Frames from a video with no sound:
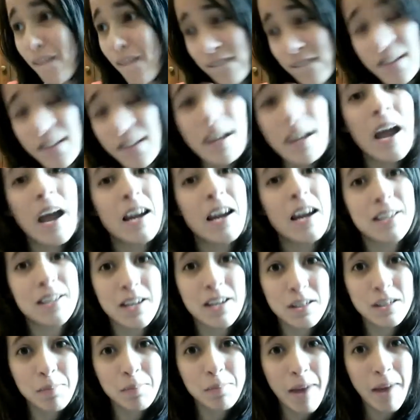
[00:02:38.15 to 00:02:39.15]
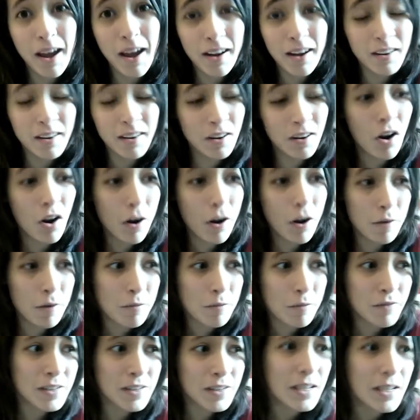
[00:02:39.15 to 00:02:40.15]
the acting is bad in horror
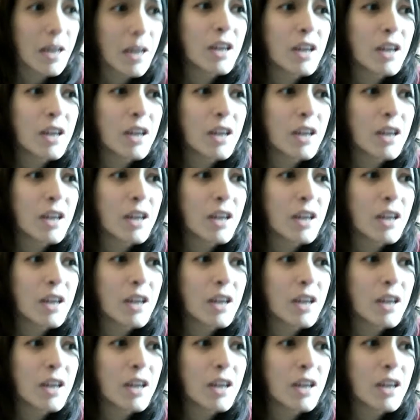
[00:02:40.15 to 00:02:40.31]
movies.